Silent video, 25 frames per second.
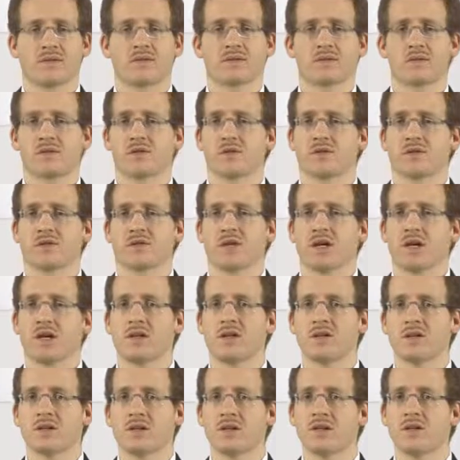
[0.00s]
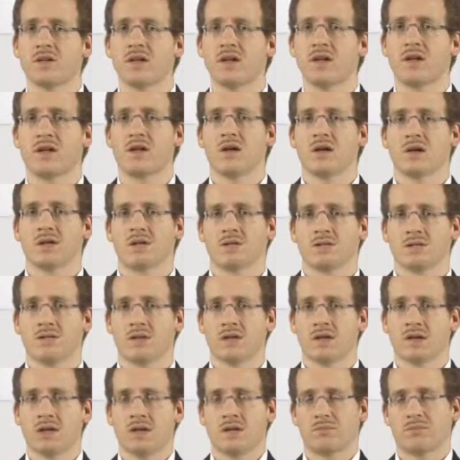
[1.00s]
is not changing, so
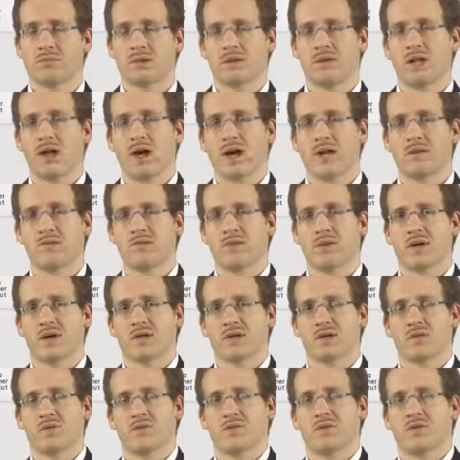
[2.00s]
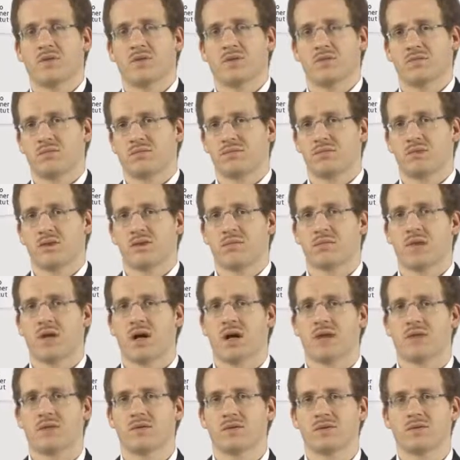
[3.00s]
you can plan better for some
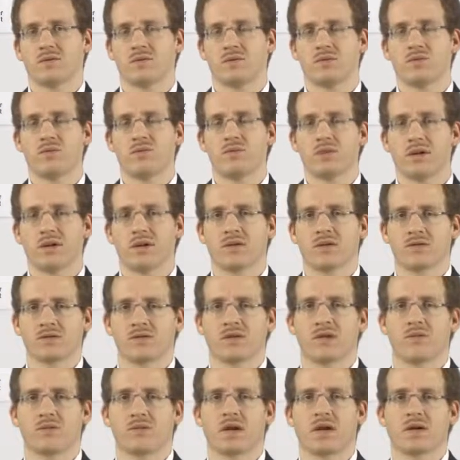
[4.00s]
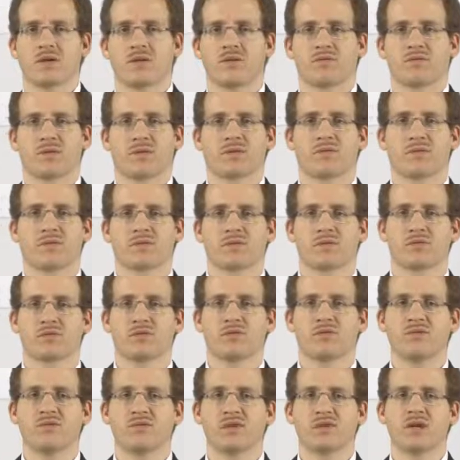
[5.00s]
kind of grouping or some kind of performance
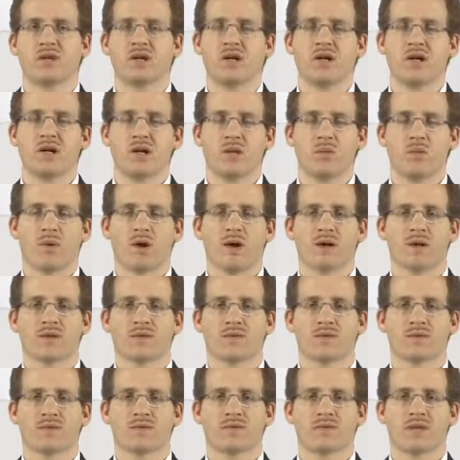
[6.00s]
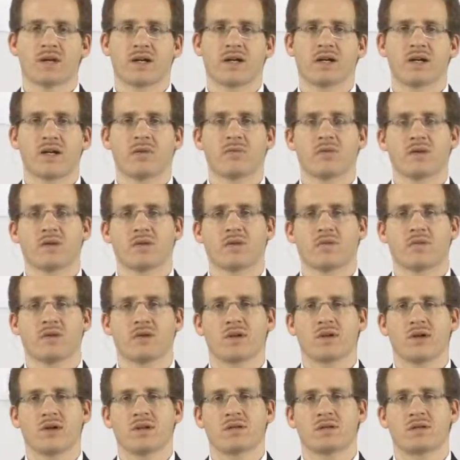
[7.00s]
improvement. While with dynamic
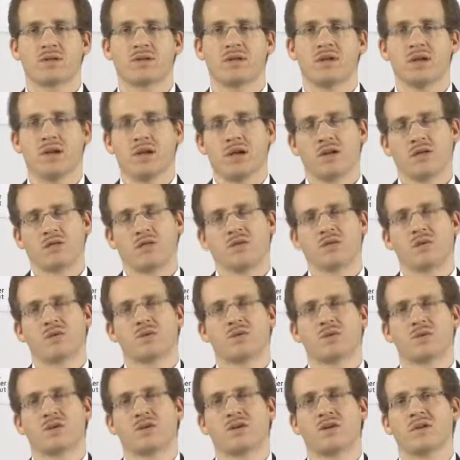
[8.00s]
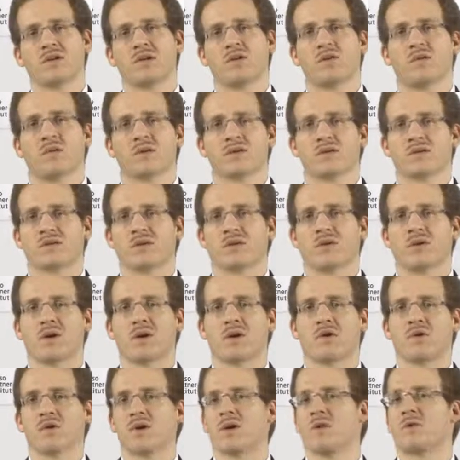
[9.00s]
communication, you don't really know what's going
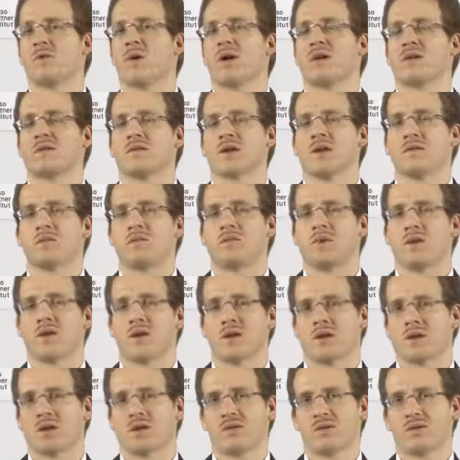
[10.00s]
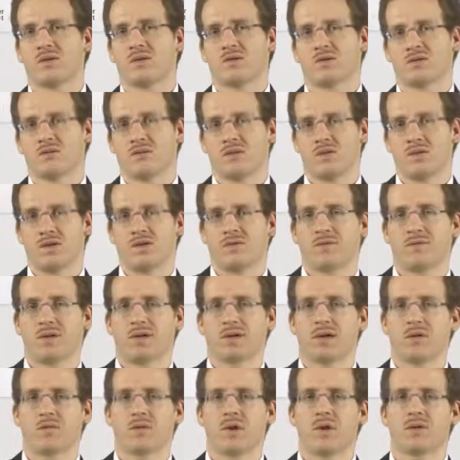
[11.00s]
on at runtime. You cannot really
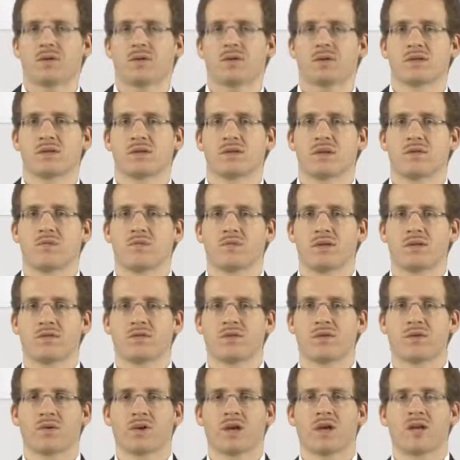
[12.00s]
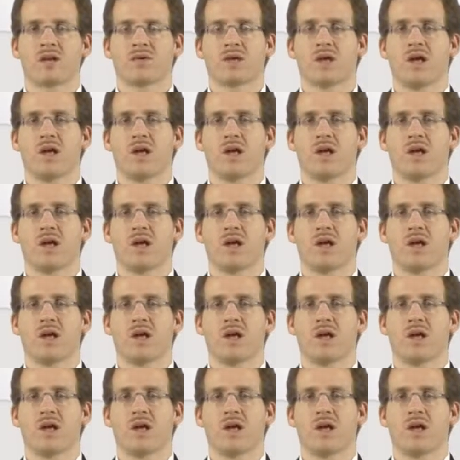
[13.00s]
think about this beforehand,